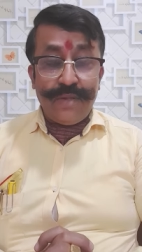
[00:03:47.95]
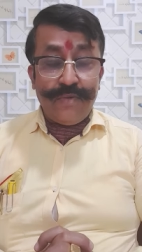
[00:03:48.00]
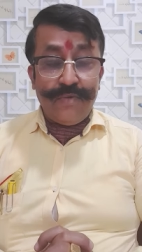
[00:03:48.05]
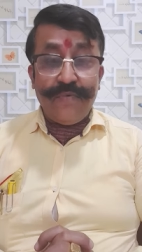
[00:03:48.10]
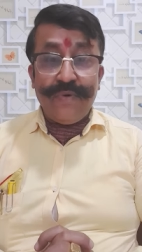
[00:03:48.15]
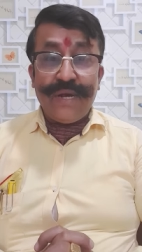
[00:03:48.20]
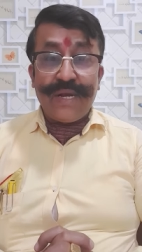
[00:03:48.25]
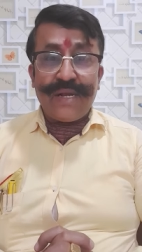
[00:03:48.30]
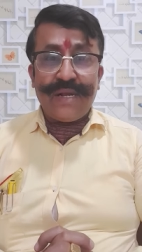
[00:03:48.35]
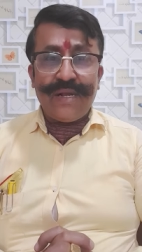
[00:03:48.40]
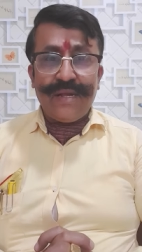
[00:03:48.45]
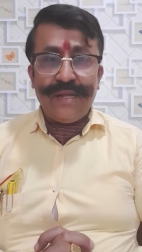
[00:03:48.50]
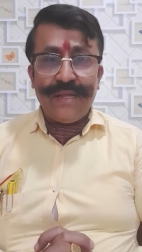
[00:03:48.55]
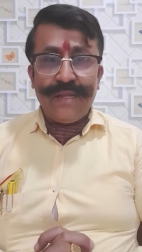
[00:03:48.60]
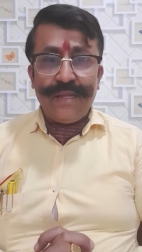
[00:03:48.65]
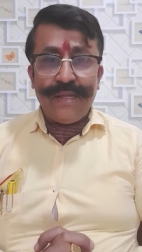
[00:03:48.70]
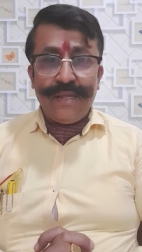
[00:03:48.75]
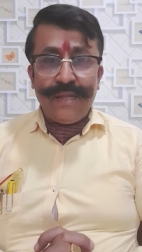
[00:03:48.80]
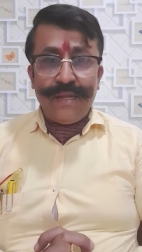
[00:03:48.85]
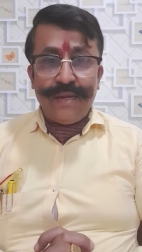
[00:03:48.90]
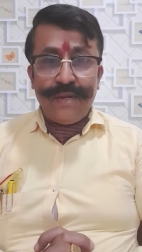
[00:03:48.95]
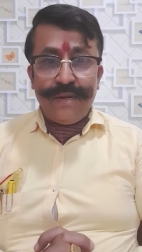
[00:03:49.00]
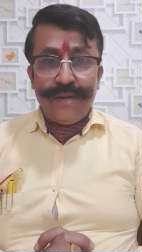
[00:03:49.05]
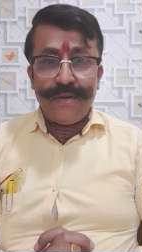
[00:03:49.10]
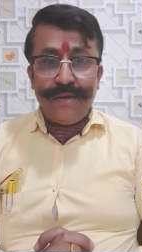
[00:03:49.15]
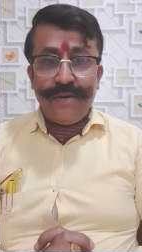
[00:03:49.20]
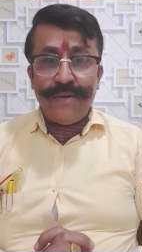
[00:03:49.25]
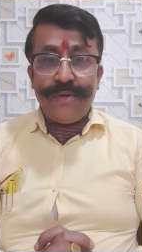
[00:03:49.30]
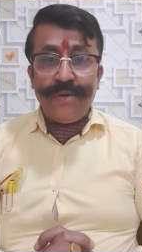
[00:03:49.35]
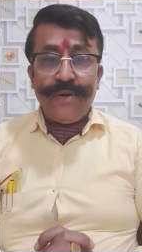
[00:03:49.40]
work
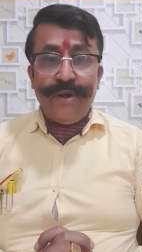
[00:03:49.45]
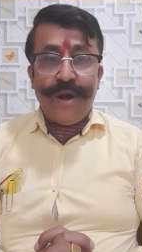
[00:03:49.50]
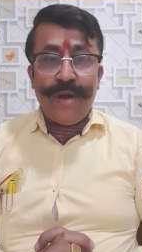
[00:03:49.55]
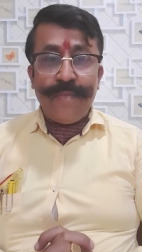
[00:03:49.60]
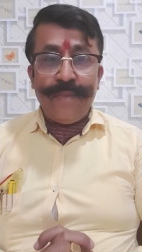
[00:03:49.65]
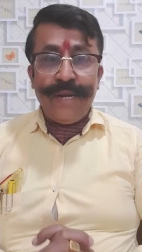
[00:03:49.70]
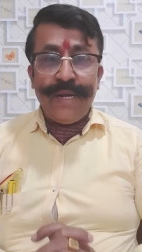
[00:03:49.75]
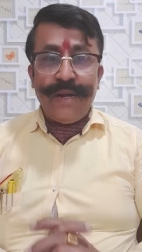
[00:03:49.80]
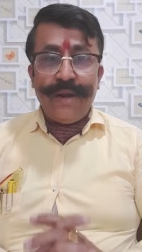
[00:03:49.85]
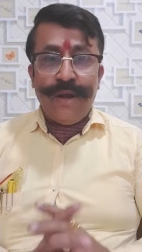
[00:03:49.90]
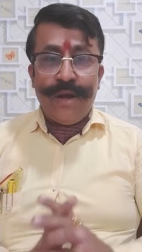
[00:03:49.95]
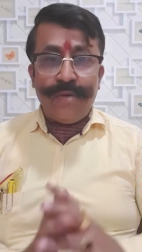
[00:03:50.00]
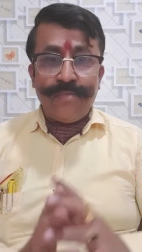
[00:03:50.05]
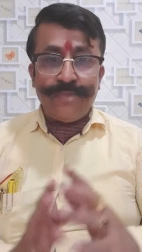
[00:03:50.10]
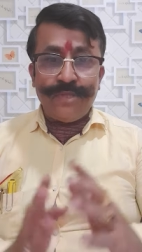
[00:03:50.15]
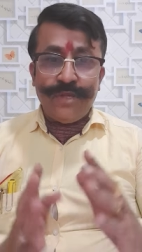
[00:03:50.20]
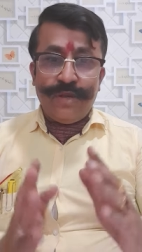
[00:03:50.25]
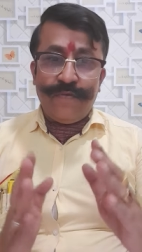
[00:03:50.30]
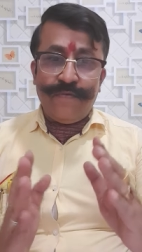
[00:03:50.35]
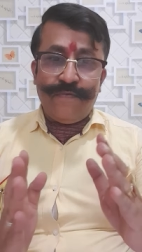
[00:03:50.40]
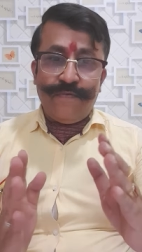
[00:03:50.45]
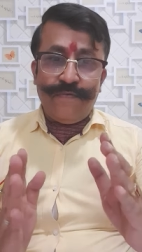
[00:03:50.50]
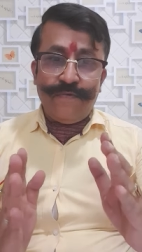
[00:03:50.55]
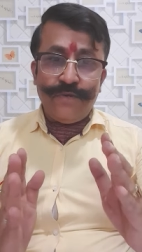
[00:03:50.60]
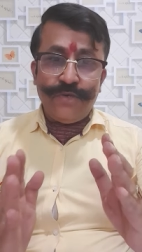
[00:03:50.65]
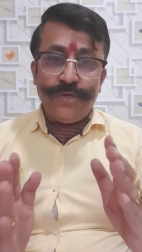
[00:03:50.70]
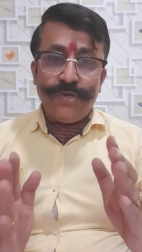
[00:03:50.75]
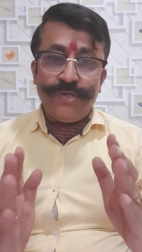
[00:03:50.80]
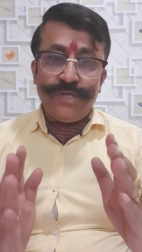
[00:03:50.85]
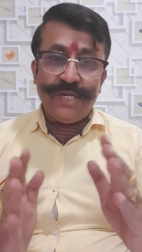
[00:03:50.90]
due to government norms of
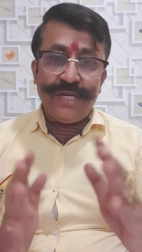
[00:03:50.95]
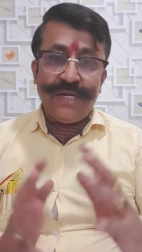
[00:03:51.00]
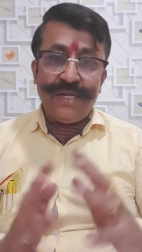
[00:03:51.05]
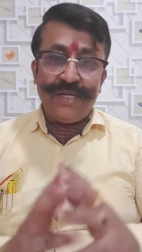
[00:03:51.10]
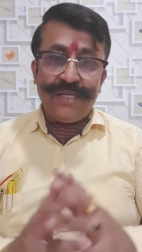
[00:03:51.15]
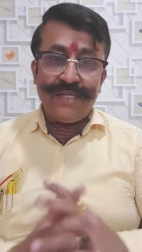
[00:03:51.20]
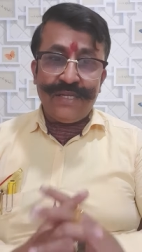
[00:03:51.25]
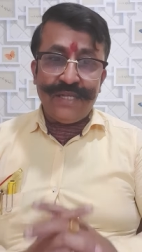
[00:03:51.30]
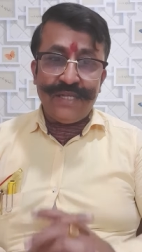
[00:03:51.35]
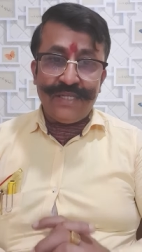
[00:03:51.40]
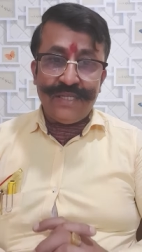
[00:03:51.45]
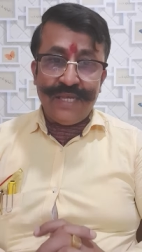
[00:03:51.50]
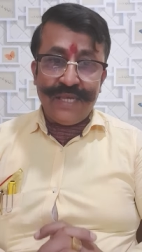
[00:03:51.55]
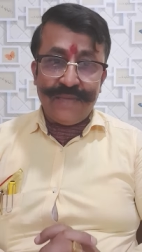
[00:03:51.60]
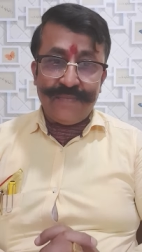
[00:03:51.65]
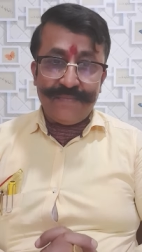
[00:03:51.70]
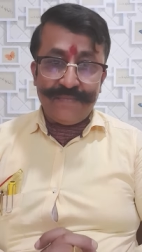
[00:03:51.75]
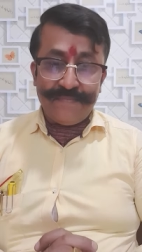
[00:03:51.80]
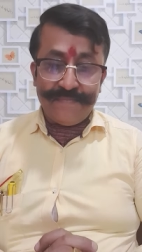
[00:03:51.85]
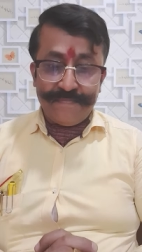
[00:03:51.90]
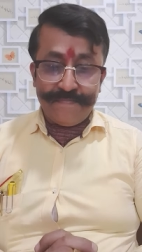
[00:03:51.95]
social distancing.